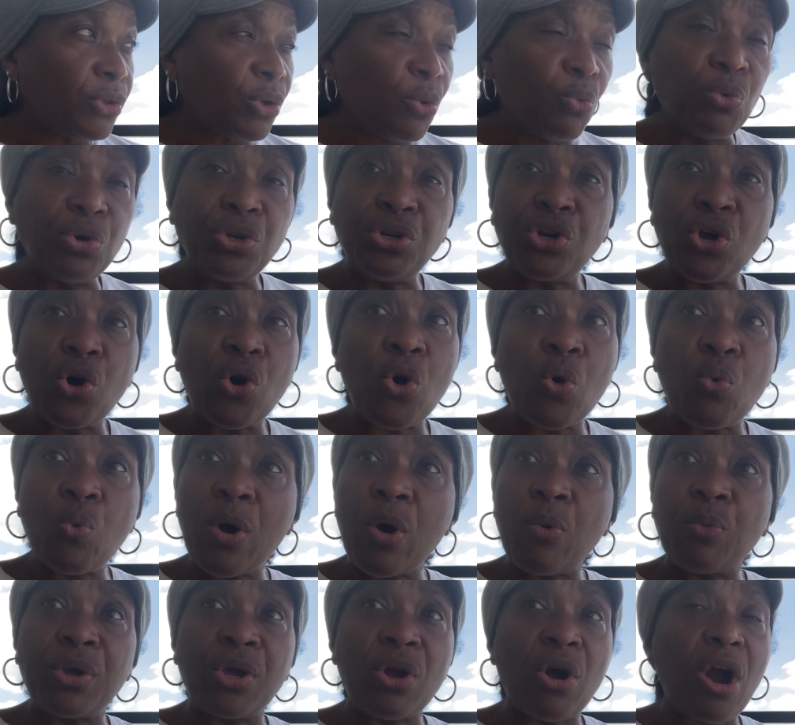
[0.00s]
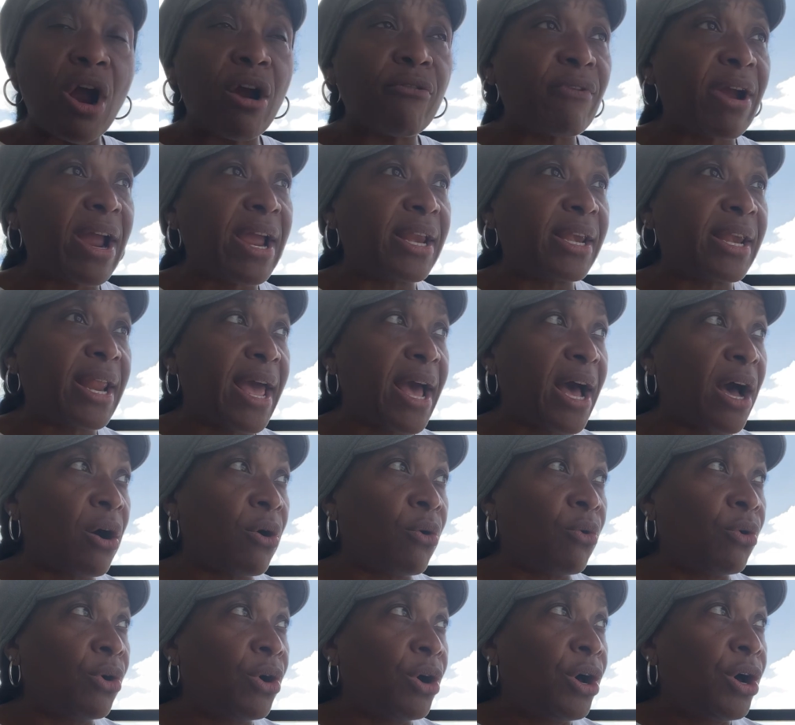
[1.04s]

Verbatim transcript: with knowing where we are right now.